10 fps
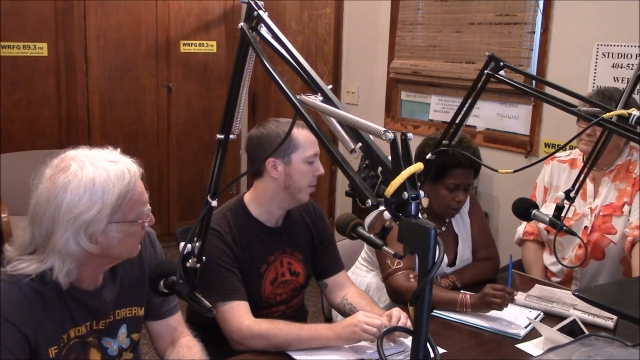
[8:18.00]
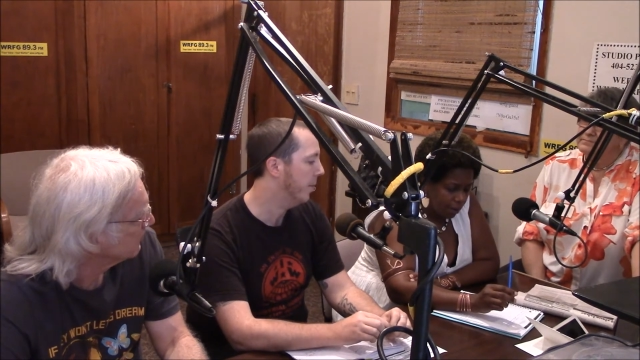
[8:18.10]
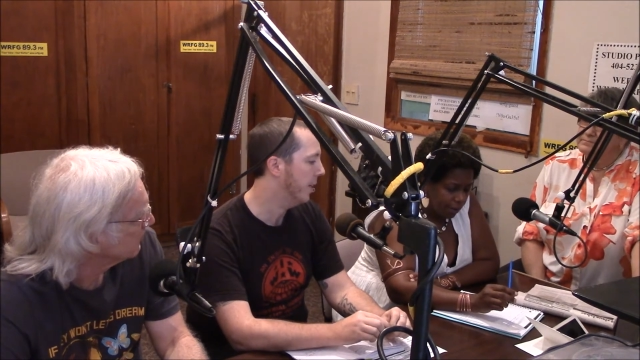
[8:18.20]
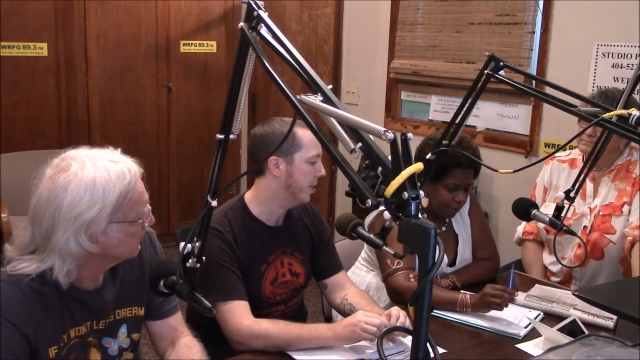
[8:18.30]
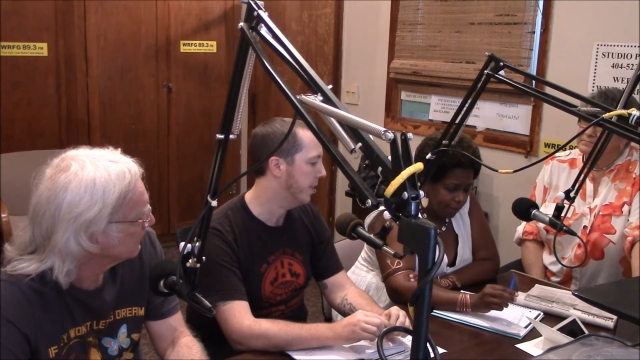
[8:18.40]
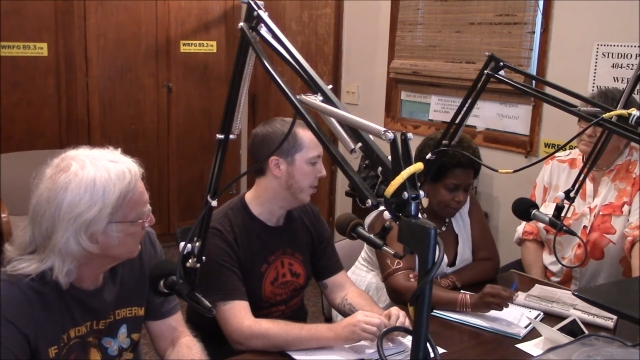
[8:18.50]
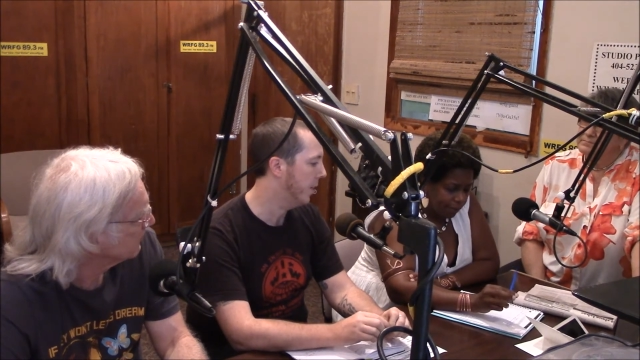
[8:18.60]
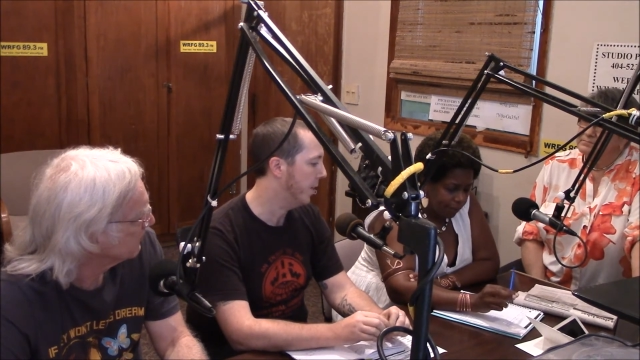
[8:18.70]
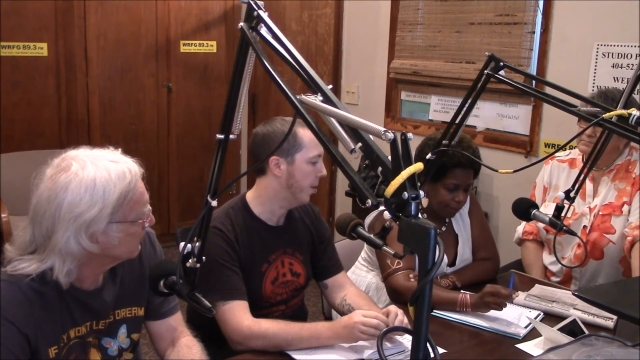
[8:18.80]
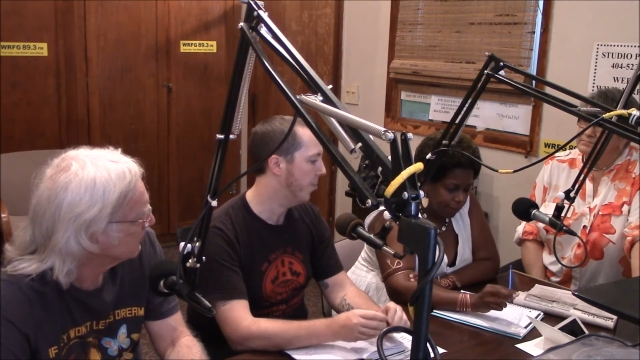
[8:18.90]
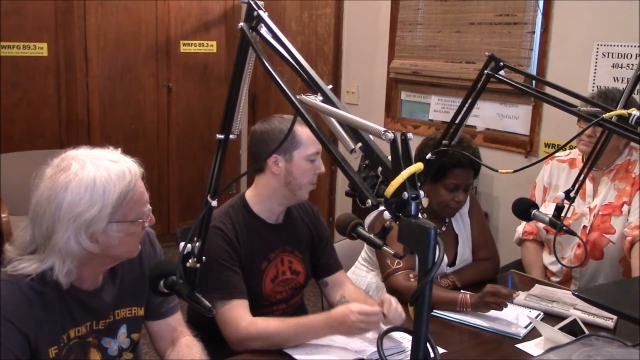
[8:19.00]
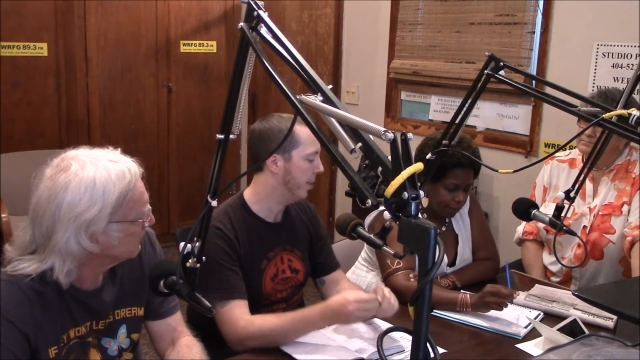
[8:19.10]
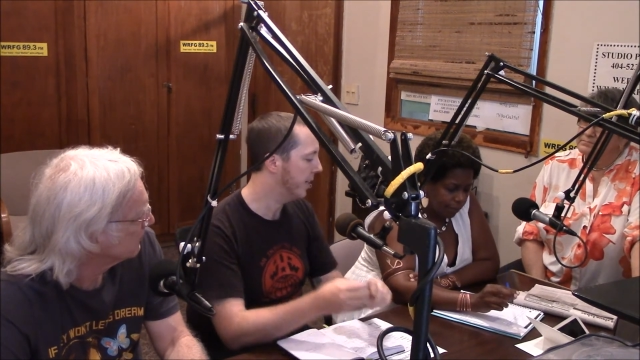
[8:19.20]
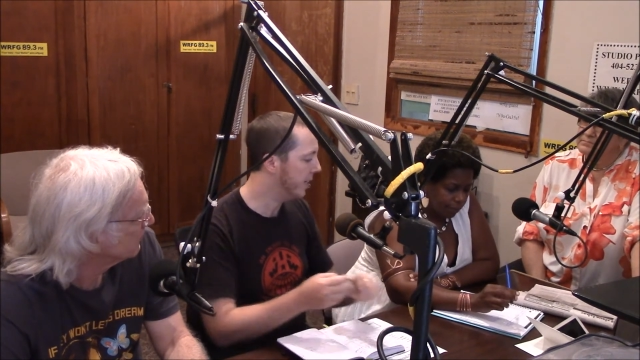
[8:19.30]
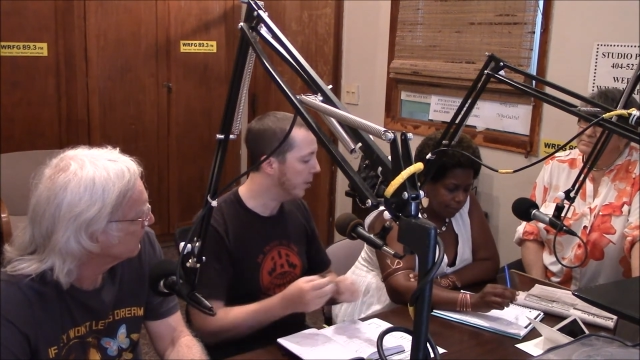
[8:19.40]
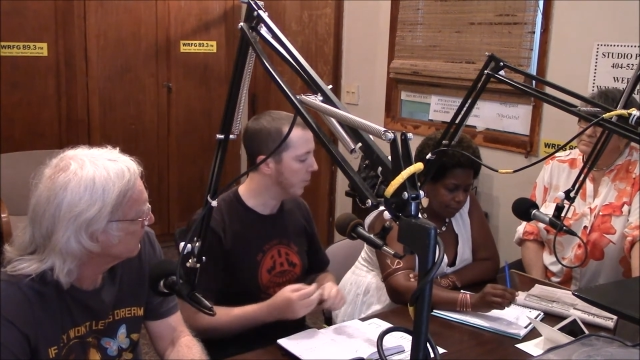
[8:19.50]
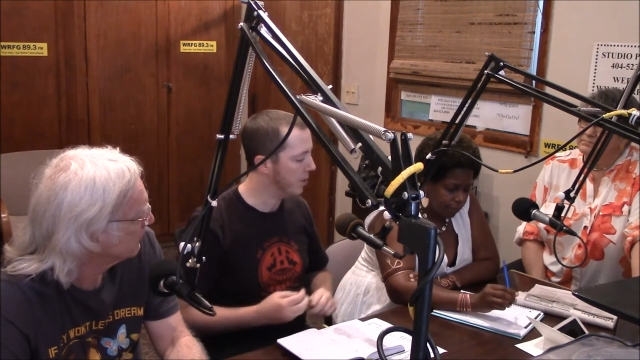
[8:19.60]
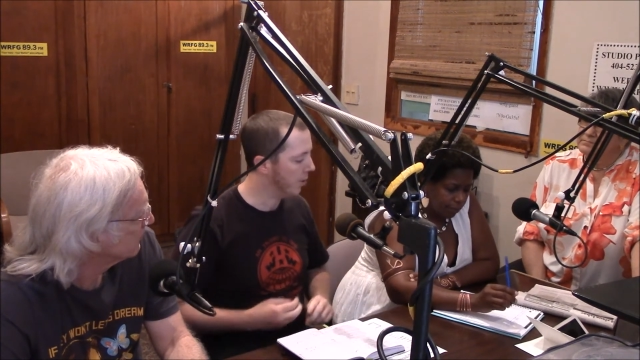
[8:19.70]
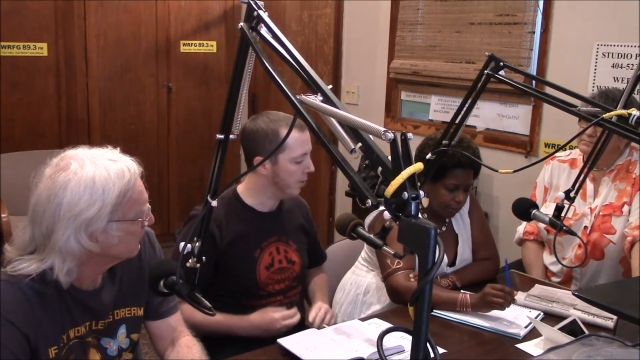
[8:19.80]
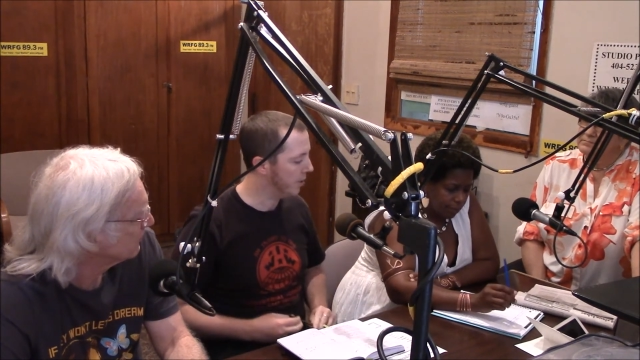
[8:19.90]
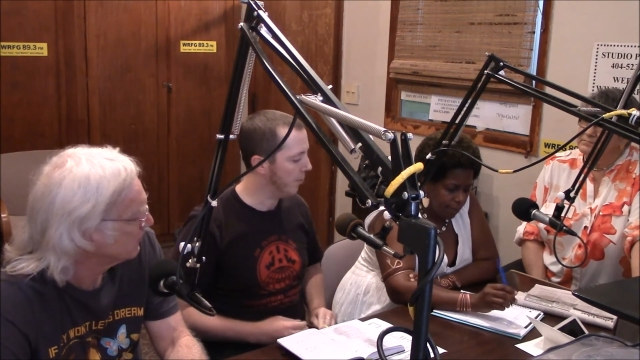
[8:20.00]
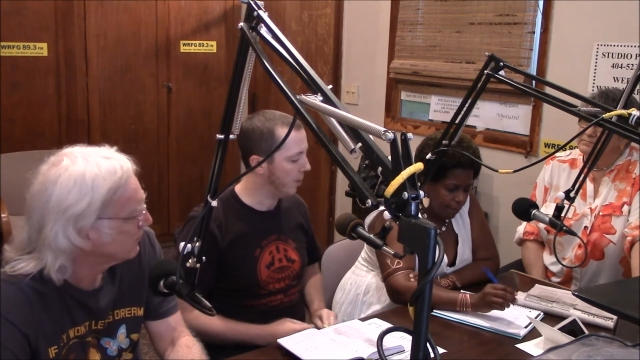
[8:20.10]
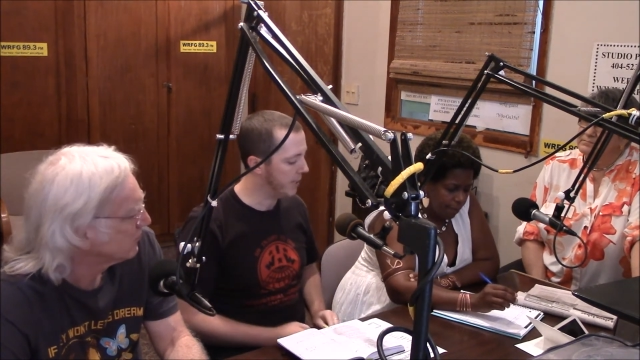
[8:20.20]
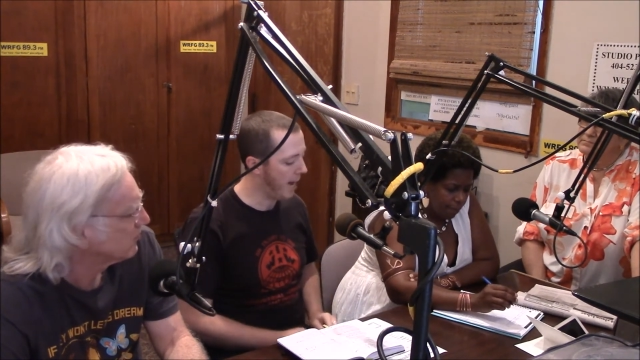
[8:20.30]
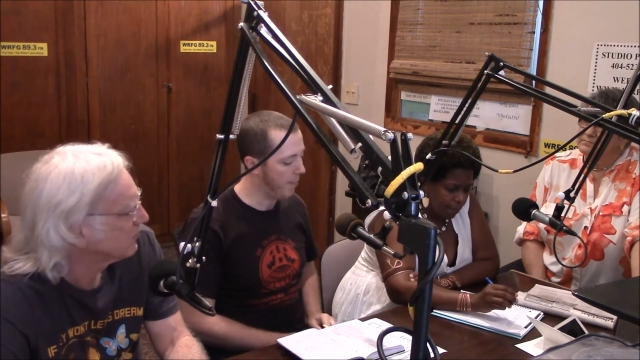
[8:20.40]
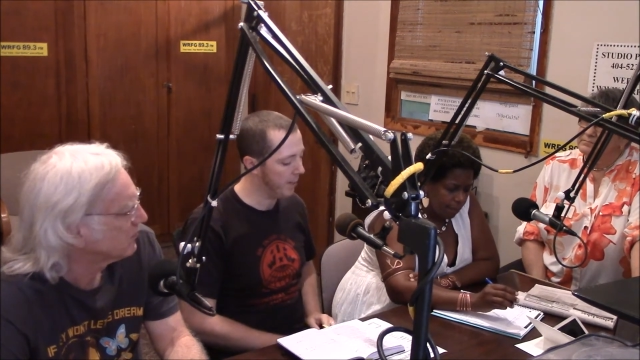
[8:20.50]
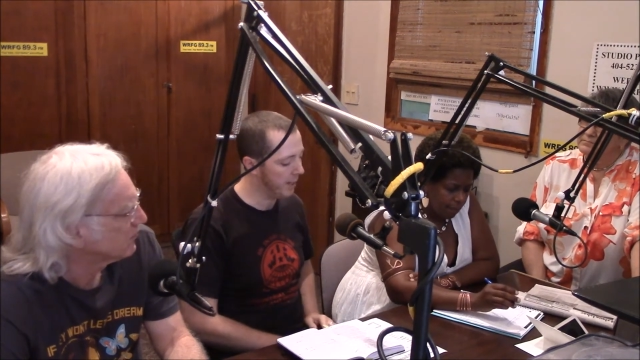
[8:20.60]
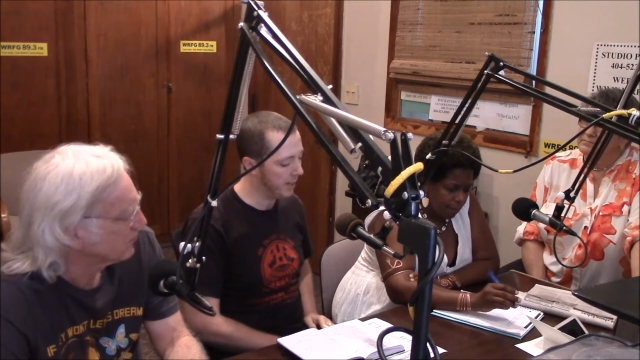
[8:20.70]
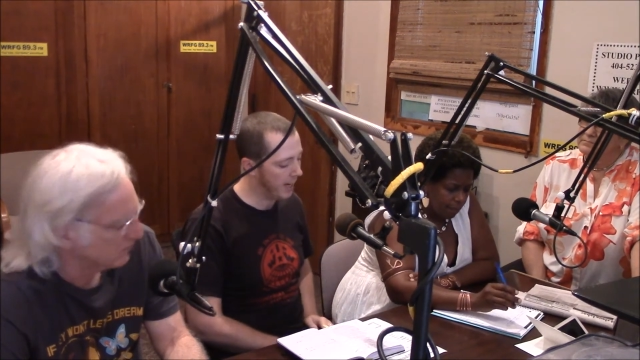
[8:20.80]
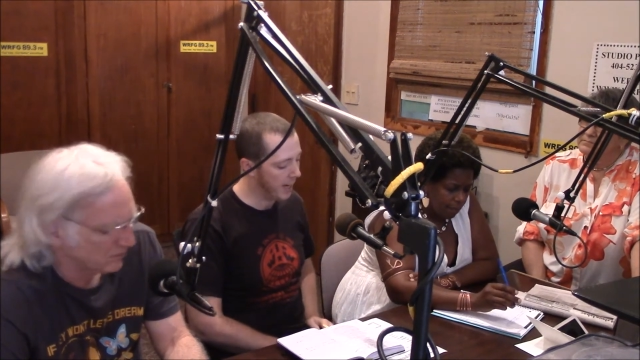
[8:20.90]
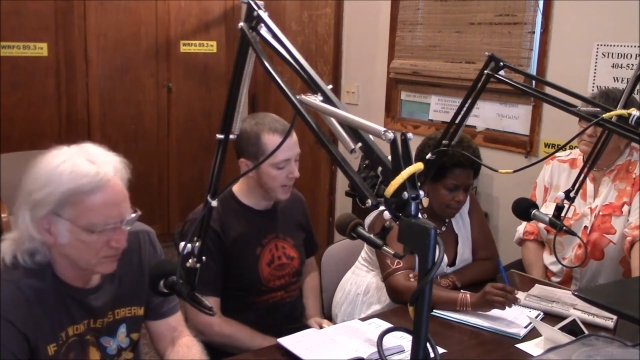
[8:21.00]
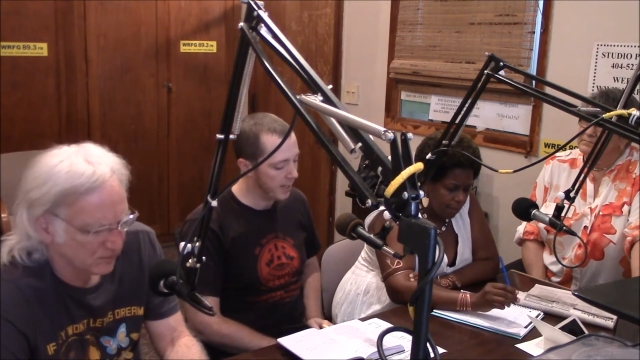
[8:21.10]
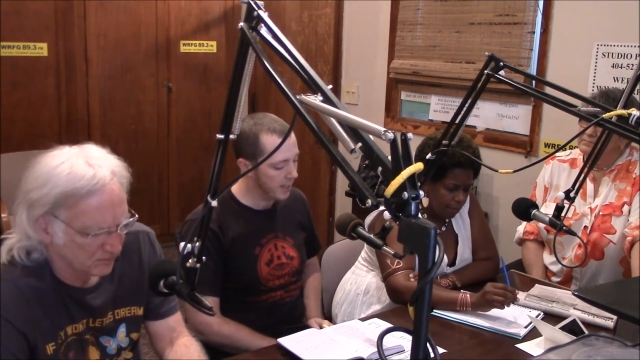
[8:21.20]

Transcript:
Speaker 1: gets, you know, no one can see the results of what's happened, and